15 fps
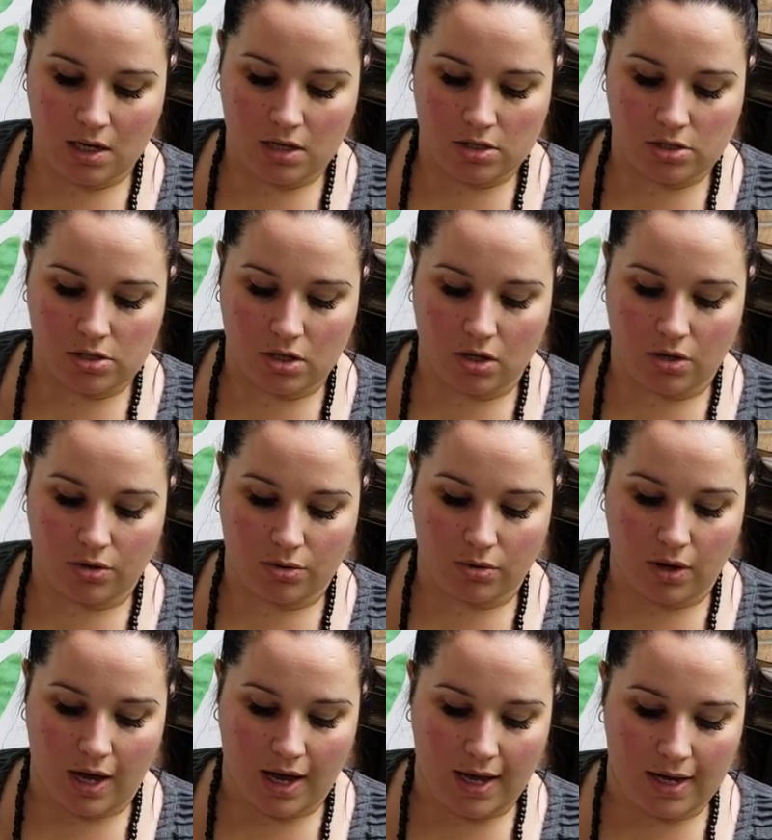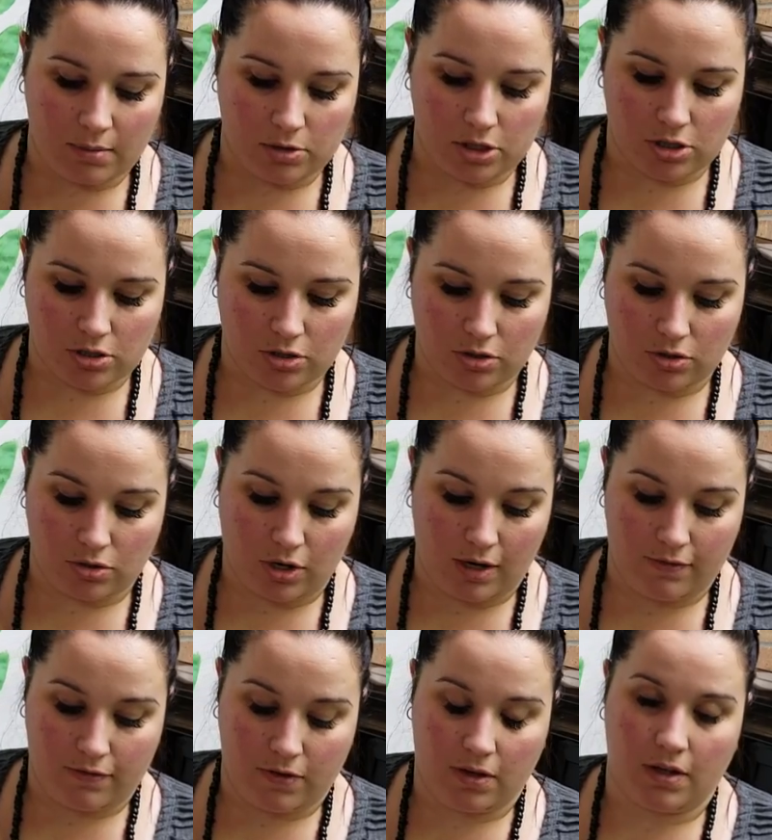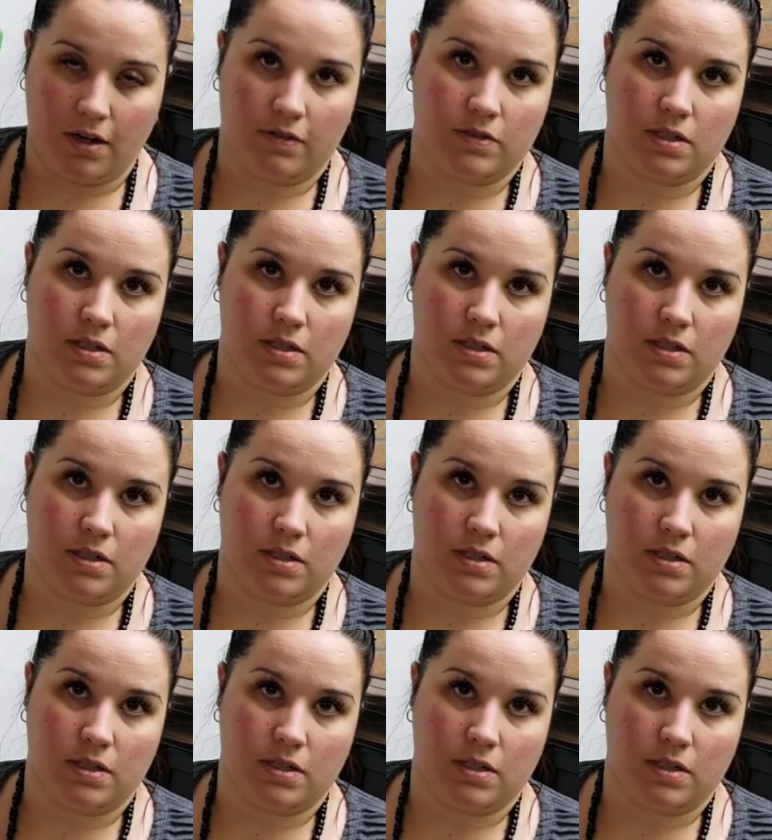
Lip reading: So I am just grateful enough